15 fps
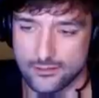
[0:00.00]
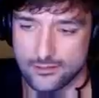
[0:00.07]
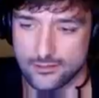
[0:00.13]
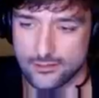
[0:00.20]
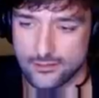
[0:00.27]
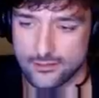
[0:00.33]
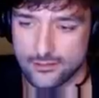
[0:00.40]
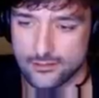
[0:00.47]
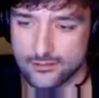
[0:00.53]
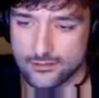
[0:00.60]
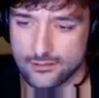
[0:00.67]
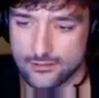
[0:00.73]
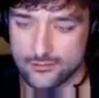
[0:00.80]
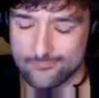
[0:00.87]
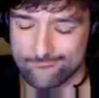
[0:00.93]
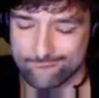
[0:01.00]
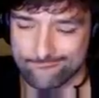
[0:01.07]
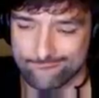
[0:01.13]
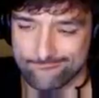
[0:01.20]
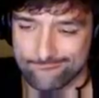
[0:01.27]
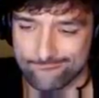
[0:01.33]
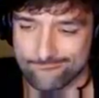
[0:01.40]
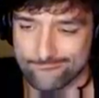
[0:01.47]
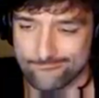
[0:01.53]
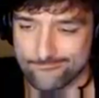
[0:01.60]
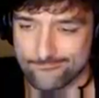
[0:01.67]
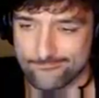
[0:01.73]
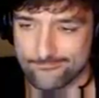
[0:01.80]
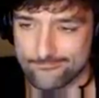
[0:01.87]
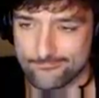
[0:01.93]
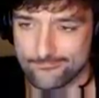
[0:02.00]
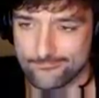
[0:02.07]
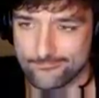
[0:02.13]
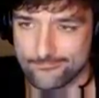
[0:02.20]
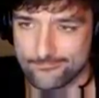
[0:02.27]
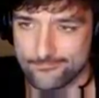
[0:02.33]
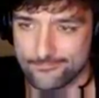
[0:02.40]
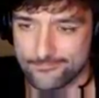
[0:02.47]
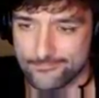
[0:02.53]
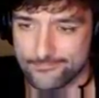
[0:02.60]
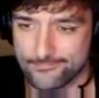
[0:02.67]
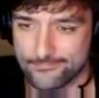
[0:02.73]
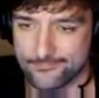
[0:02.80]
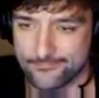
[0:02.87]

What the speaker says: [no speech]